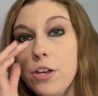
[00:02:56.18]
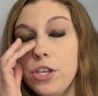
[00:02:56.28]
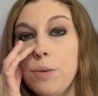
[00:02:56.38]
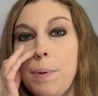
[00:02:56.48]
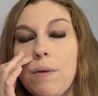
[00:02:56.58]

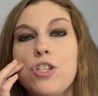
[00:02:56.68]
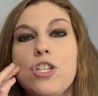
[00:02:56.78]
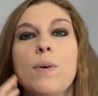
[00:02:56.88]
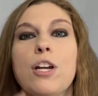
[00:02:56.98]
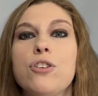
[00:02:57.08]
You pick what
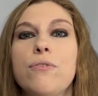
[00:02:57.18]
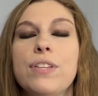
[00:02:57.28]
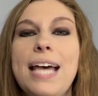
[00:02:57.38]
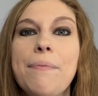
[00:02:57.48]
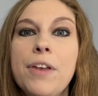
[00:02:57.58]
you want to do for
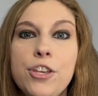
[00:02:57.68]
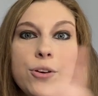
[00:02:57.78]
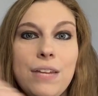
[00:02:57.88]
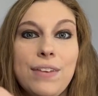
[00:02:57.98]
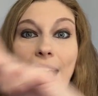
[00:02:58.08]
that. You
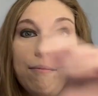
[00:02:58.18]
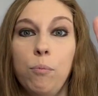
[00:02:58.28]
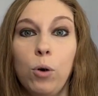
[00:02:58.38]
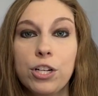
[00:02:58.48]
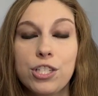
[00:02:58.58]
can even
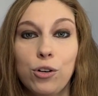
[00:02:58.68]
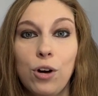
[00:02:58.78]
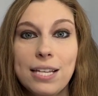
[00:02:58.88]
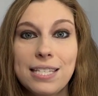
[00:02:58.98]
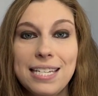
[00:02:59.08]
have words
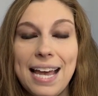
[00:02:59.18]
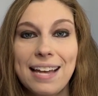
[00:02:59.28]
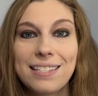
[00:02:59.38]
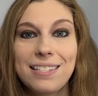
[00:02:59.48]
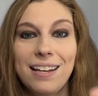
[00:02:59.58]
across the
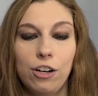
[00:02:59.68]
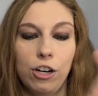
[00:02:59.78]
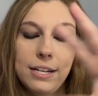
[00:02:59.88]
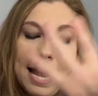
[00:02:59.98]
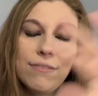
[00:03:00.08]
text
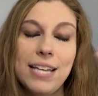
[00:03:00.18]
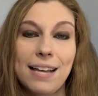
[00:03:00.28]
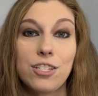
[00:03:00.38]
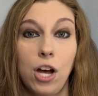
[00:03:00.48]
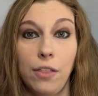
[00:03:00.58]
or have
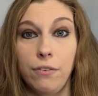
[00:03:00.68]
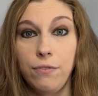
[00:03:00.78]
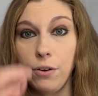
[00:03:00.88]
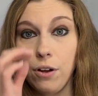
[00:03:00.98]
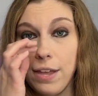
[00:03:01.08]
text on the
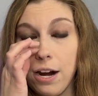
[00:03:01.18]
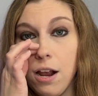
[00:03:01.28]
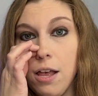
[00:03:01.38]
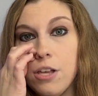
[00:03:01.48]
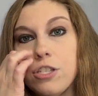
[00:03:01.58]
photo there
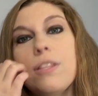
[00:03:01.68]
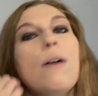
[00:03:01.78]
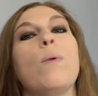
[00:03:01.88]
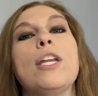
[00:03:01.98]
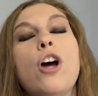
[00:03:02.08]
so
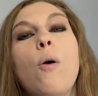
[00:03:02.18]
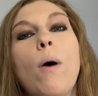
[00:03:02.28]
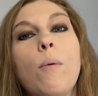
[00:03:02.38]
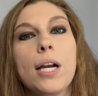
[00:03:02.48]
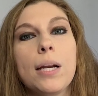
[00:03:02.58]
that we know
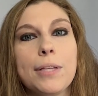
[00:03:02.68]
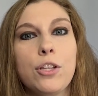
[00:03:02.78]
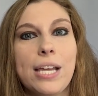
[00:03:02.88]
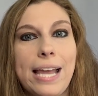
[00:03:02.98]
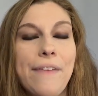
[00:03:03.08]
what to be
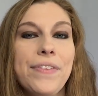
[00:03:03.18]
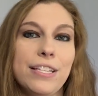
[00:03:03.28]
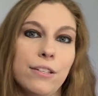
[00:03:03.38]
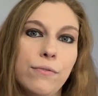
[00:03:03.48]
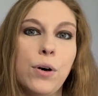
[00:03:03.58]
looking at.
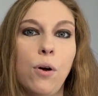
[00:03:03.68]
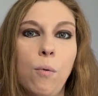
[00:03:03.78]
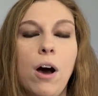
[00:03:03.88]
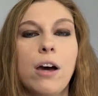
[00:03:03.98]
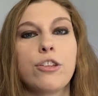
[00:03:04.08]
It's a photo
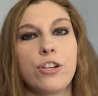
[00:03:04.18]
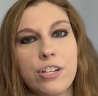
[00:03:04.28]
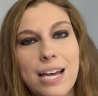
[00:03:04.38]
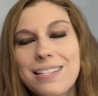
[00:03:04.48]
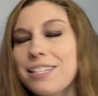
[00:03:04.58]
walk through your
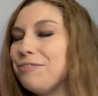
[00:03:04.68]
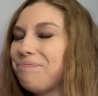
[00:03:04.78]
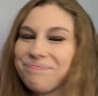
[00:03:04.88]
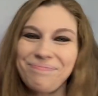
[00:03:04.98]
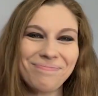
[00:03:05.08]
desk.
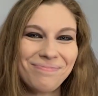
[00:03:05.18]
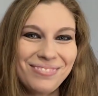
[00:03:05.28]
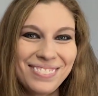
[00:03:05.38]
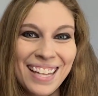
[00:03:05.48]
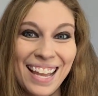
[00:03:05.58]

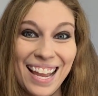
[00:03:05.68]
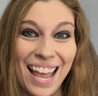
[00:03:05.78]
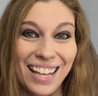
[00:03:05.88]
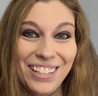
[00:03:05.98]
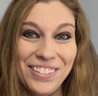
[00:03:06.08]

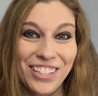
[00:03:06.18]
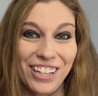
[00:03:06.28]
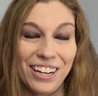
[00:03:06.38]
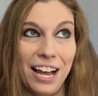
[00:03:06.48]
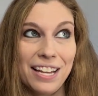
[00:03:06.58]
Include
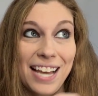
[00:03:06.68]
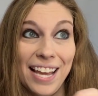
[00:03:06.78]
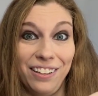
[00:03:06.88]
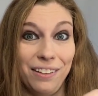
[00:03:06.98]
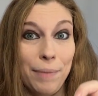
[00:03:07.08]
your
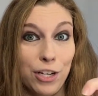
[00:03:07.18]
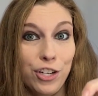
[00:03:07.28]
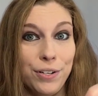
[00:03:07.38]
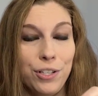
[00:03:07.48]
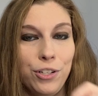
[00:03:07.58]
title. Make
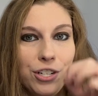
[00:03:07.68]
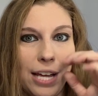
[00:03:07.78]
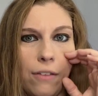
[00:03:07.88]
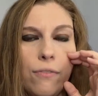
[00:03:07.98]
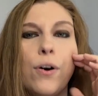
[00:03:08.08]
sure you include your
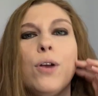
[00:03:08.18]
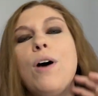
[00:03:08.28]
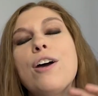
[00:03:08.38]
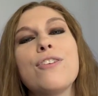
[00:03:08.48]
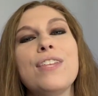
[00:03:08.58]
title. Photo
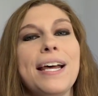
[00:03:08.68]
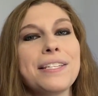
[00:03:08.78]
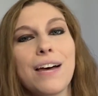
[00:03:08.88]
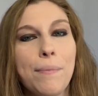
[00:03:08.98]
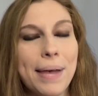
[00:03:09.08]
walk through the
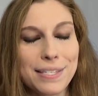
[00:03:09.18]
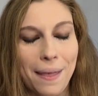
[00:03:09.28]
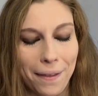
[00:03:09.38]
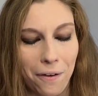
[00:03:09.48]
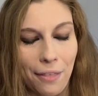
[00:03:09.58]
desk of a
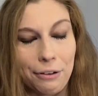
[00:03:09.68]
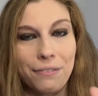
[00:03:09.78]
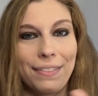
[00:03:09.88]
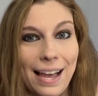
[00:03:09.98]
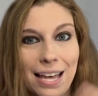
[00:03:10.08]
best-selling
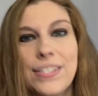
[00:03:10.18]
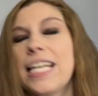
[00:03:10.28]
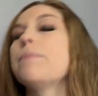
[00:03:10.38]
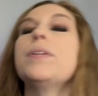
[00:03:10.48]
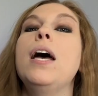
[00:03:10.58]
author, that kind of a thing.